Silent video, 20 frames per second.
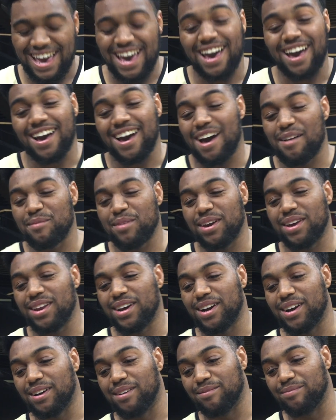Yeah, I
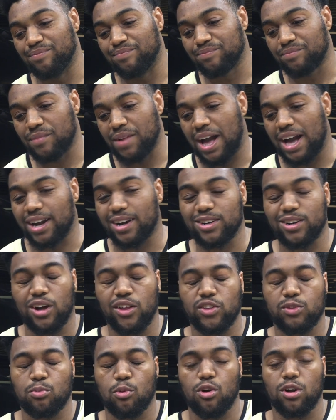mean, I go to
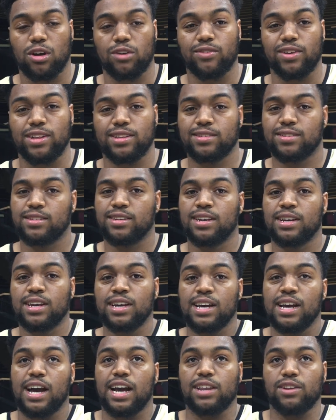all the sporting events
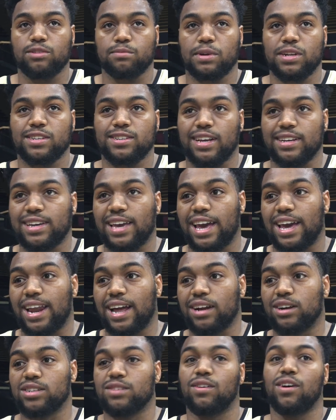as much as I
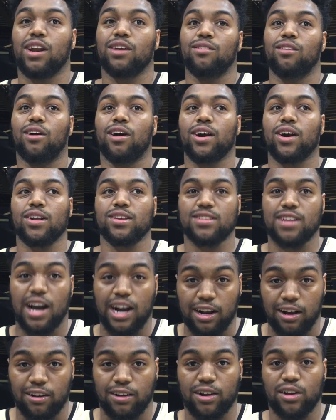can. I go to volleyball, I go to
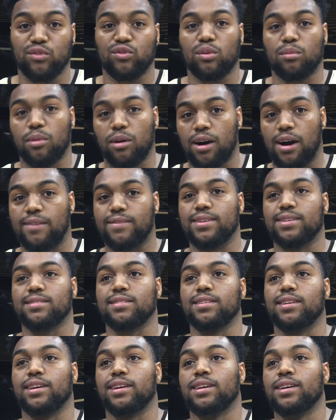soccer, I go to football,
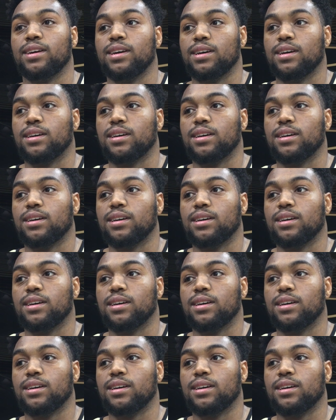obviously.